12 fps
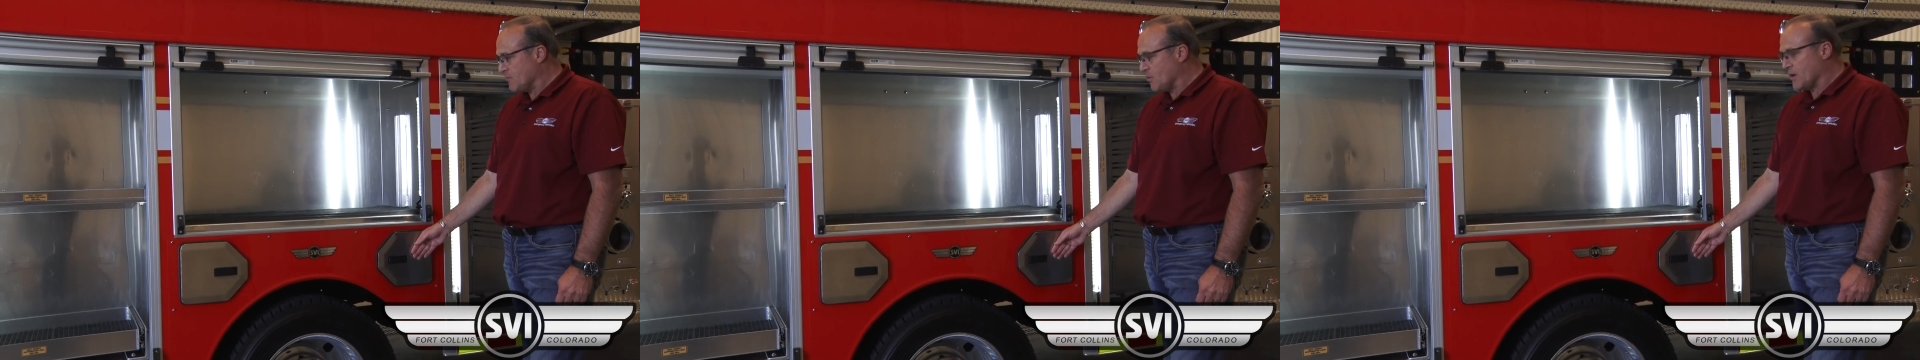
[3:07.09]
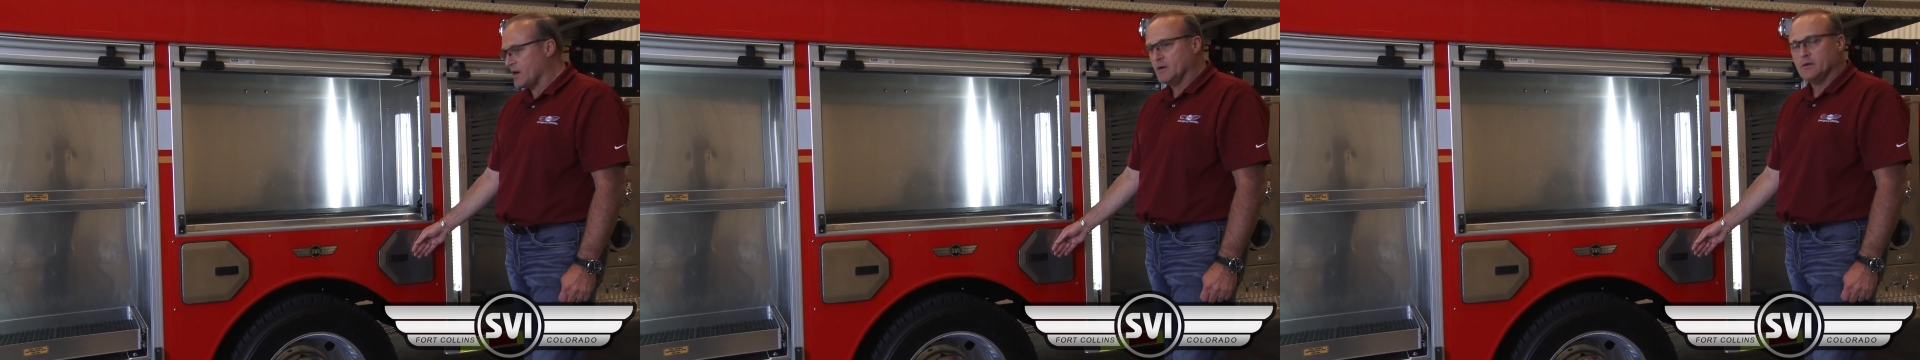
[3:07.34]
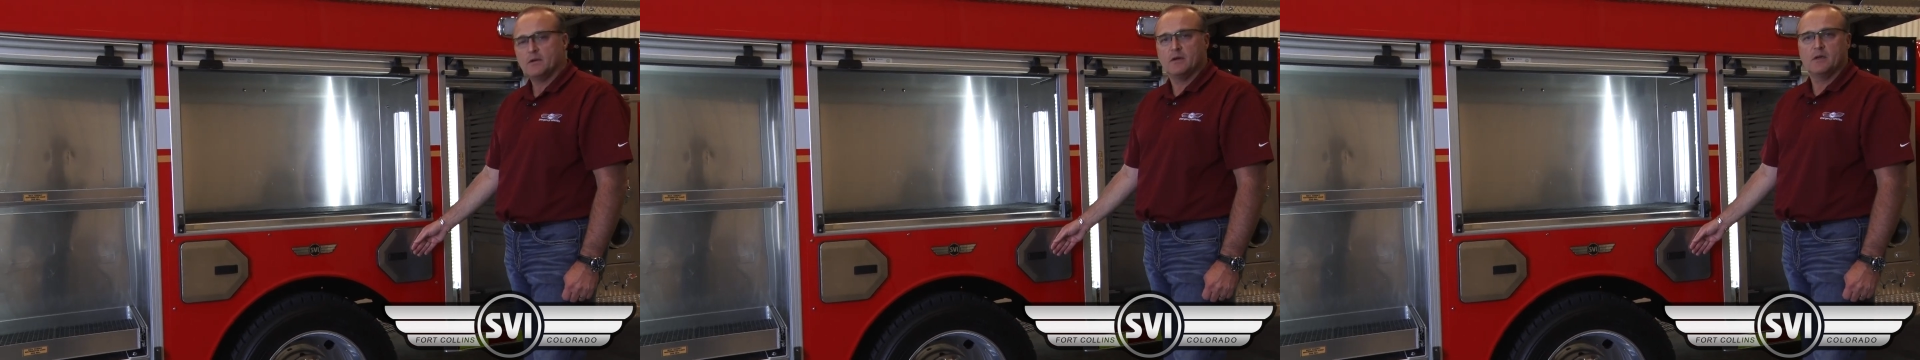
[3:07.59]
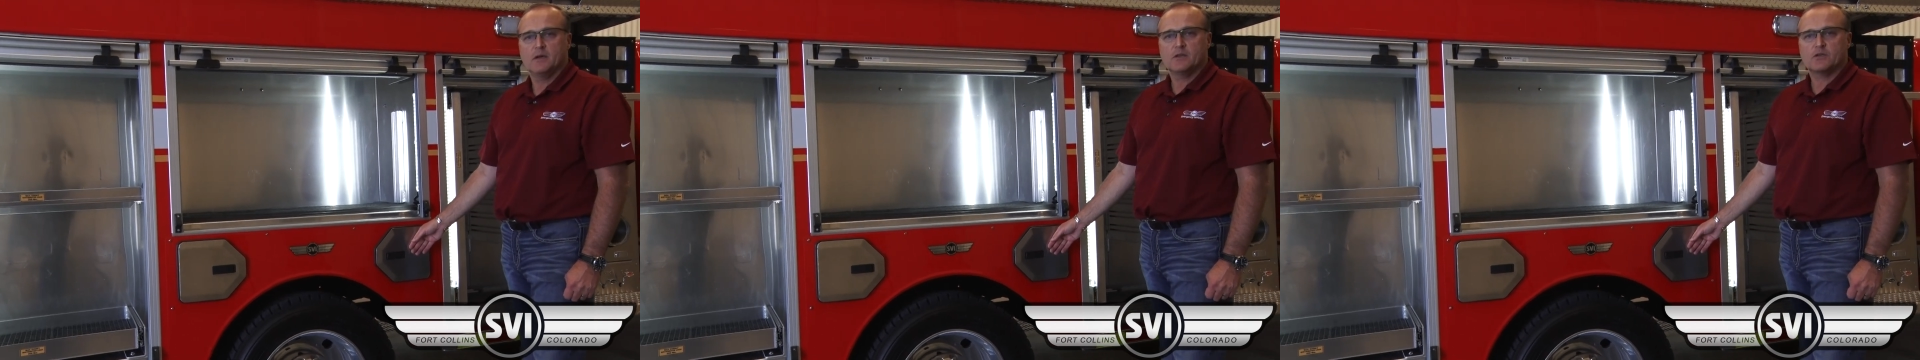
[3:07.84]
more
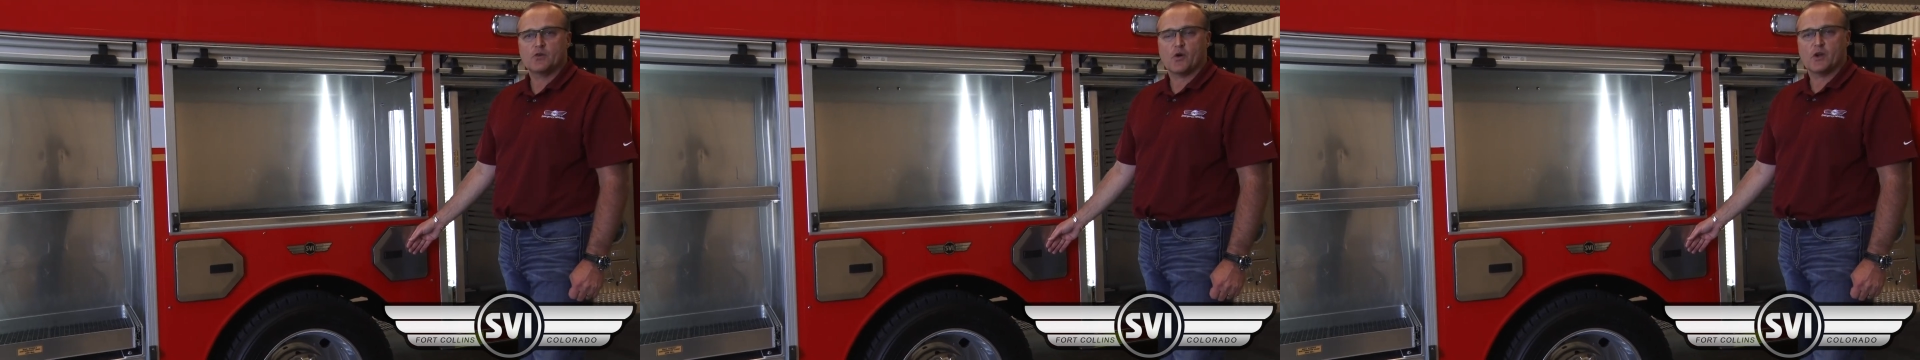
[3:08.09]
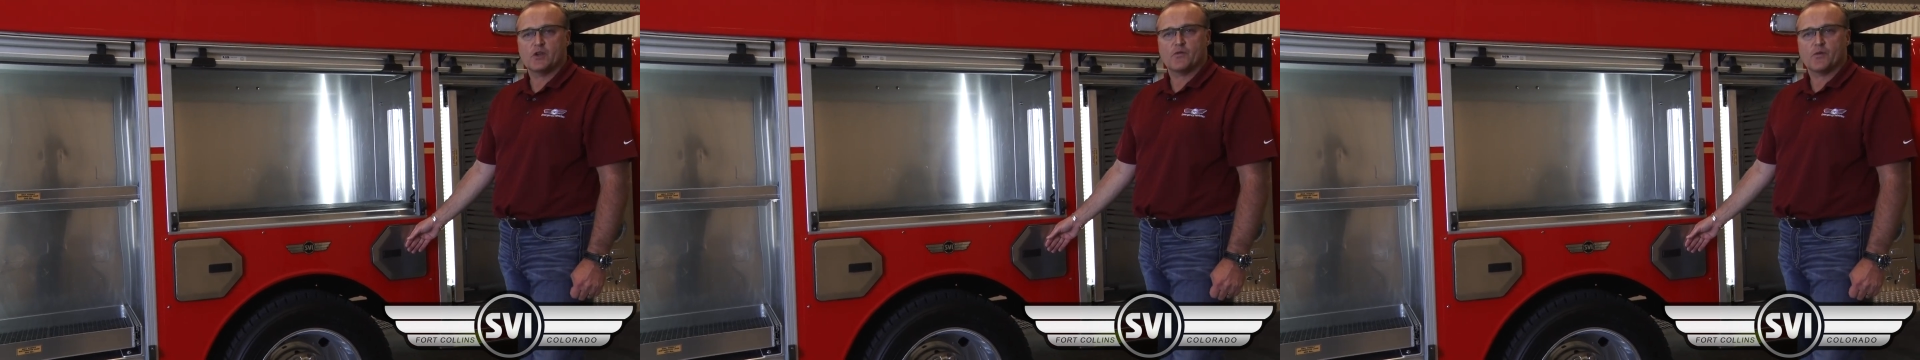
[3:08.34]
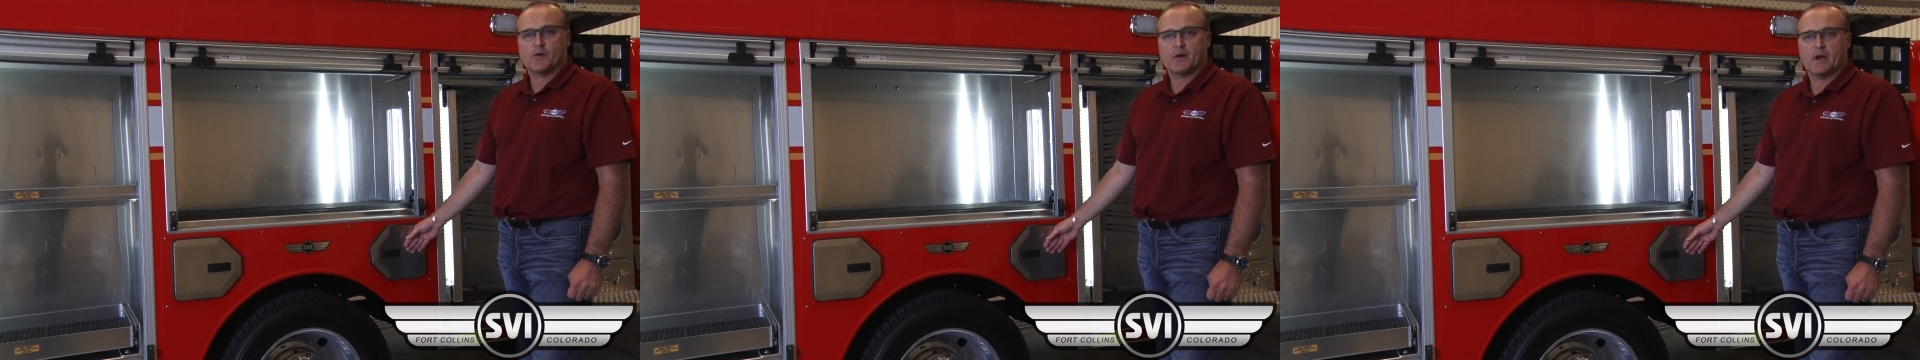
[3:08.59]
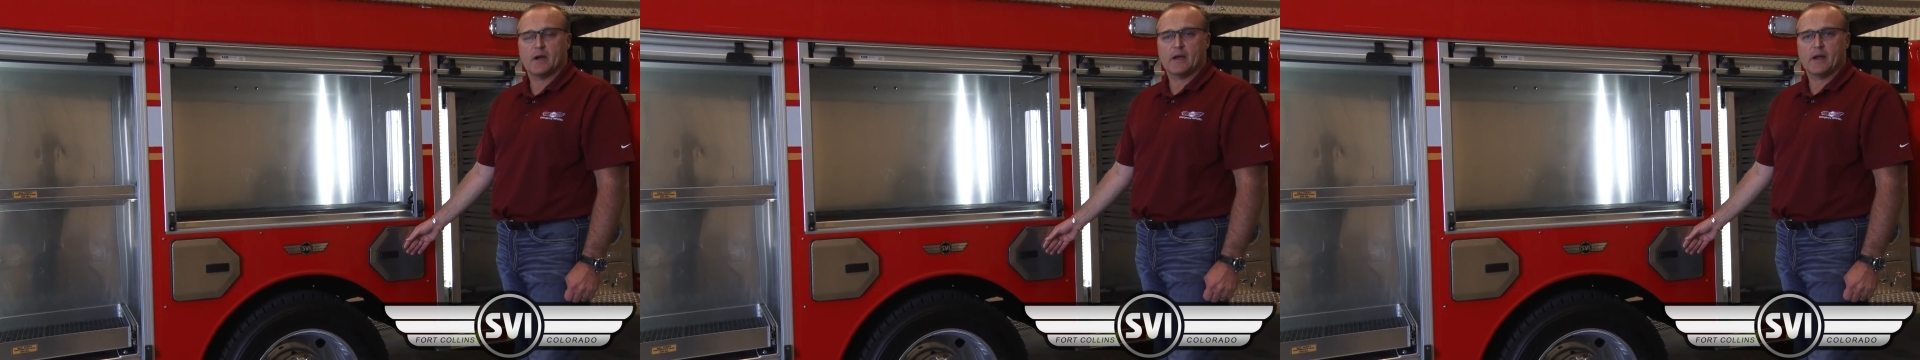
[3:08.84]
storage
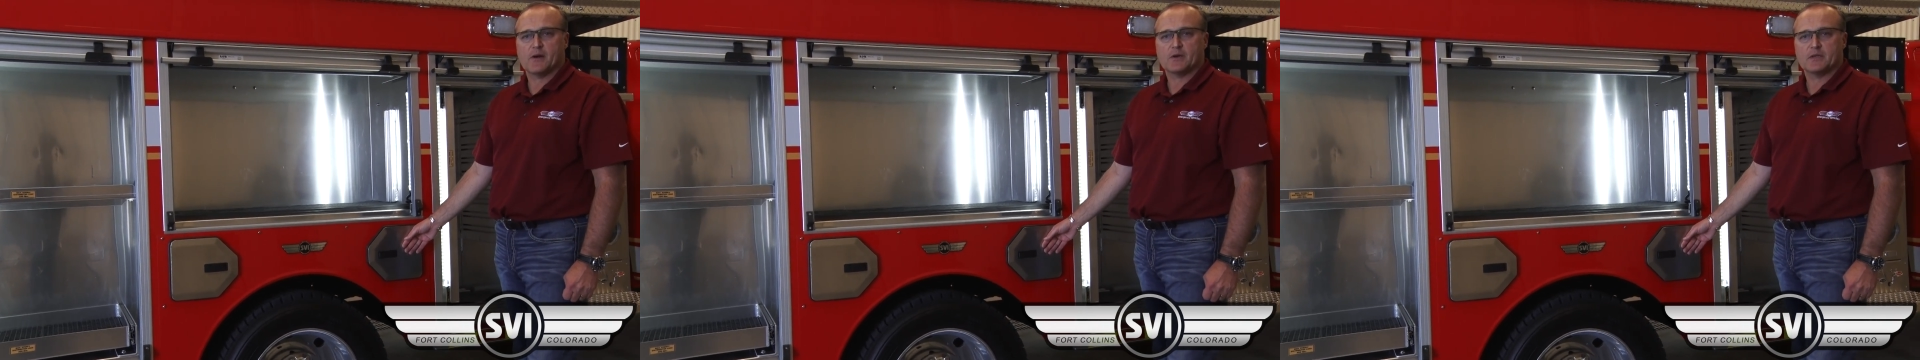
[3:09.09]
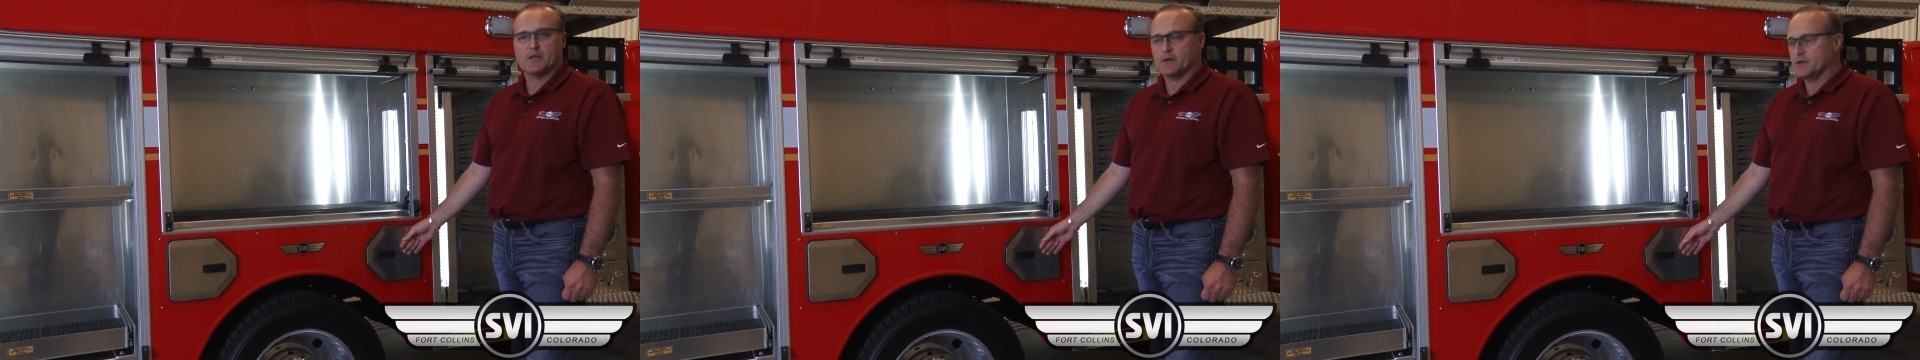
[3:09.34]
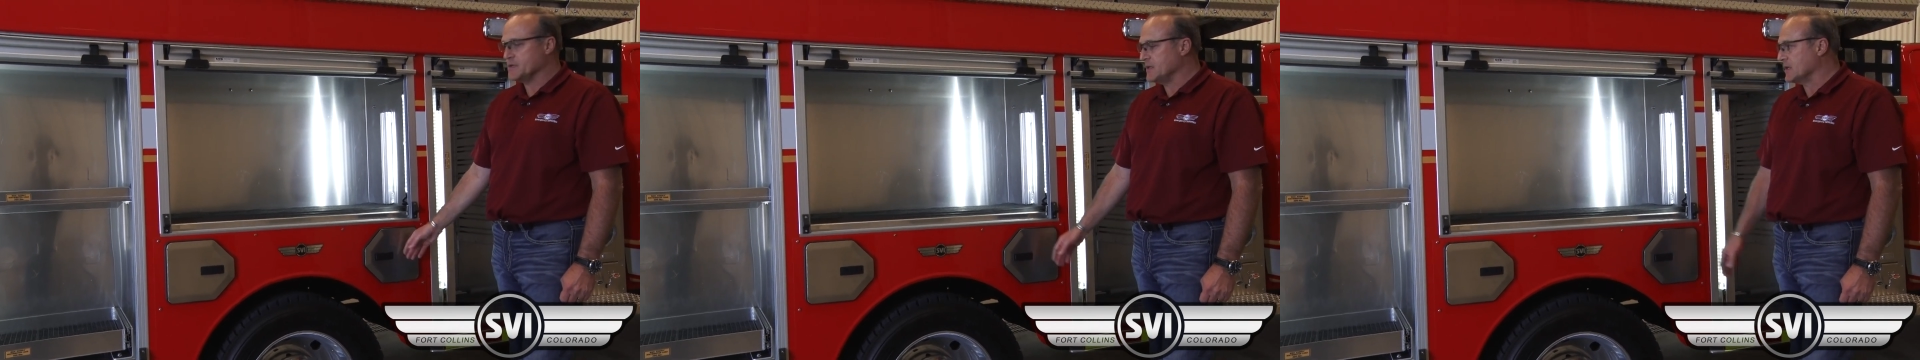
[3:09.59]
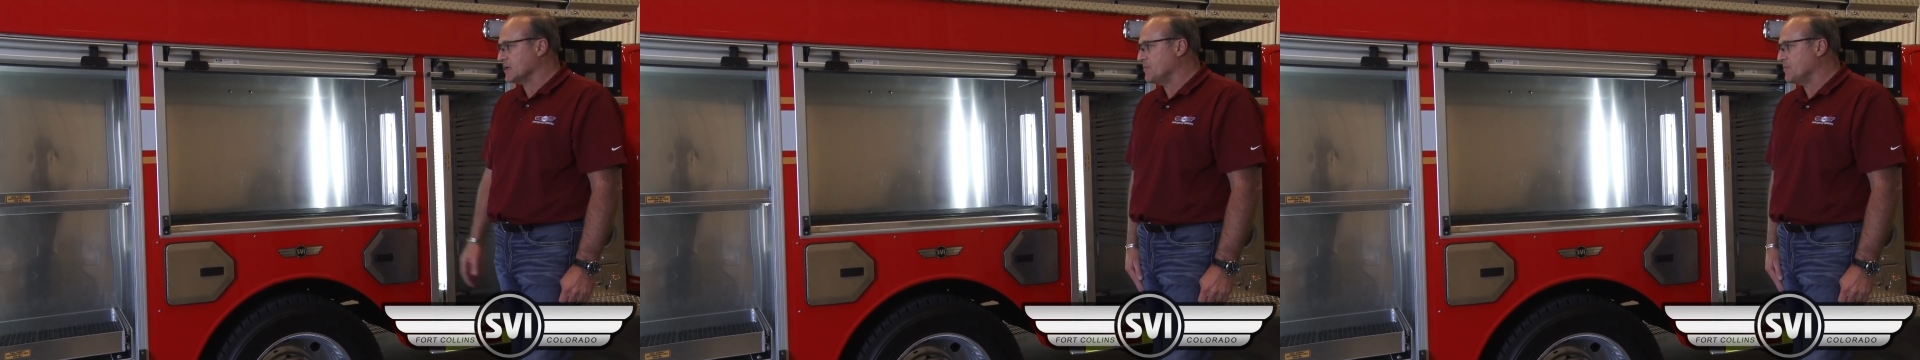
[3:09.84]
for uh, air cylinders in the